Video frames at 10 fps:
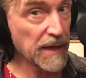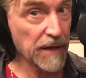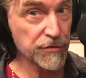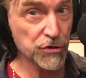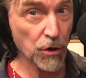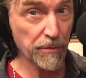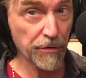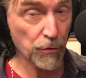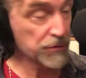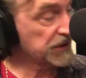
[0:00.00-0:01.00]
F sharp
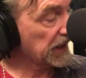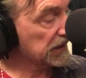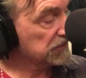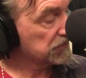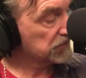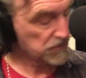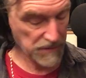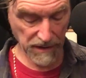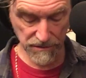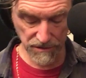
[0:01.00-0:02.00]
13.
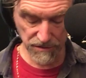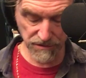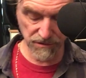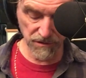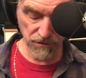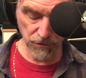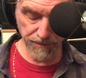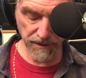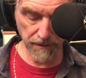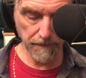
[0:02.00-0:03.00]
Okay, so let's listen to the
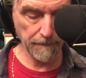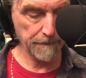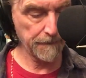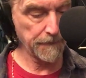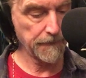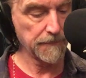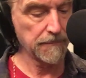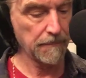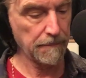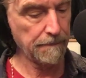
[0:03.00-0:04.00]
loop here.
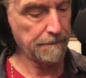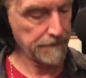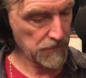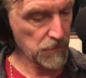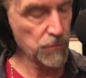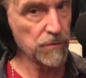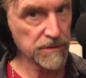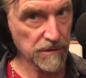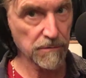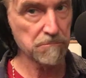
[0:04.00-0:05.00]
Ooh,
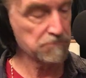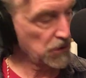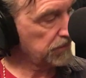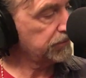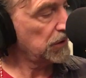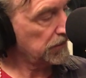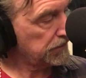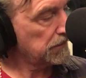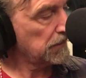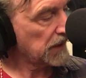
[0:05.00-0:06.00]
that's a little,
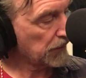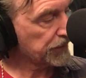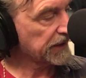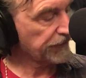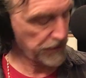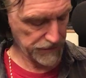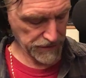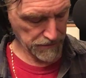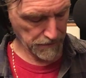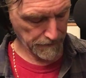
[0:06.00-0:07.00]
I'm playing that finger
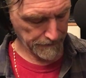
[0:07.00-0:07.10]
so.